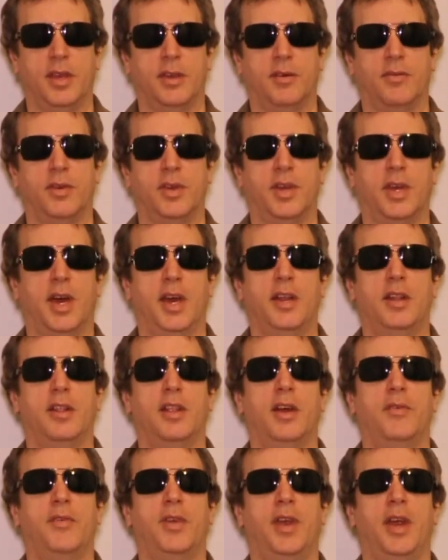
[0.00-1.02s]
When
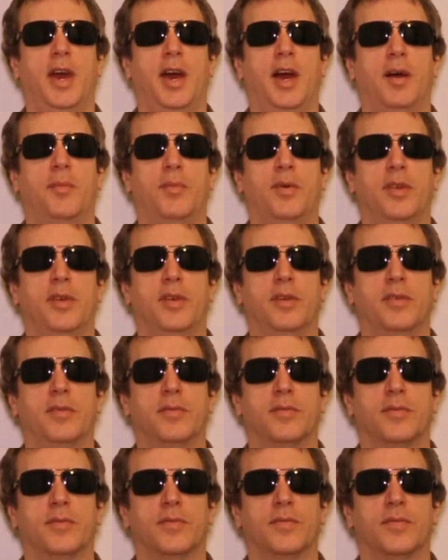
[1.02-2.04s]
9/11 happened,
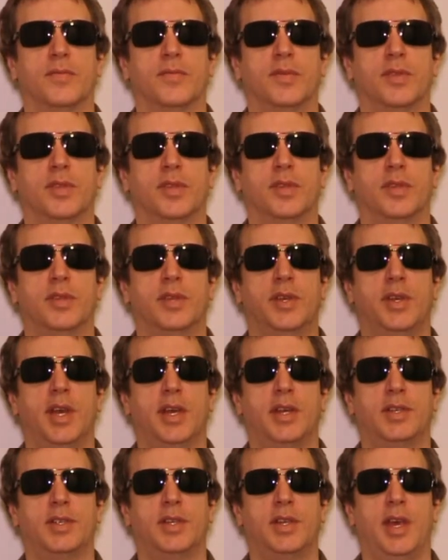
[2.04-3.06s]
the
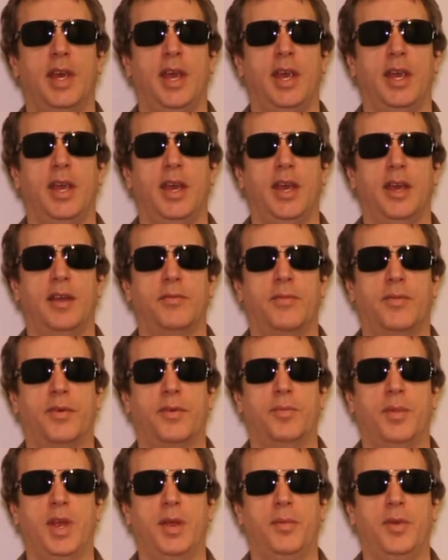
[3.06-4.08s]
next day and
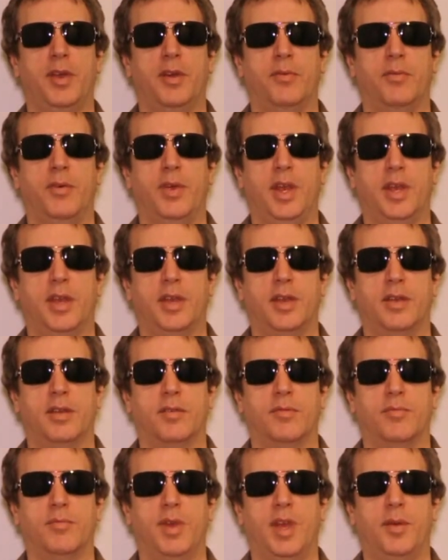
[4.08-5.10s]
for maybe a week
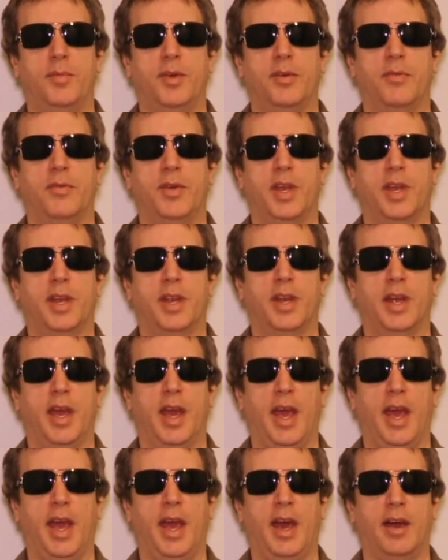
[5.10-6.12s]
and a
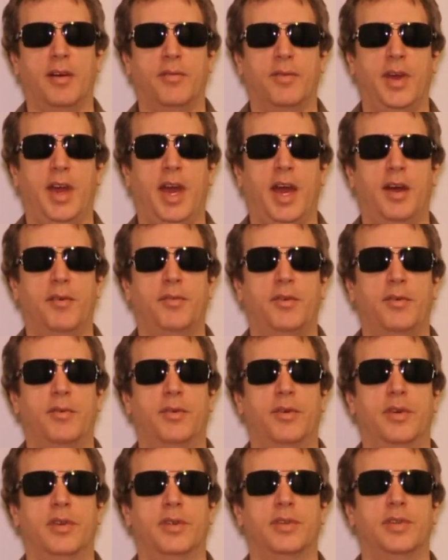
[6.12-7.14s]
half
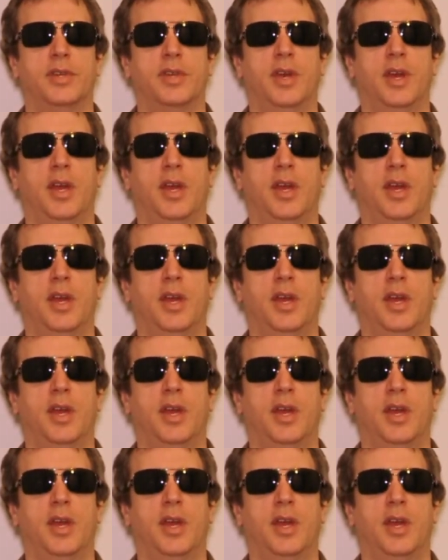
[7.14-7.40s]
afterwards,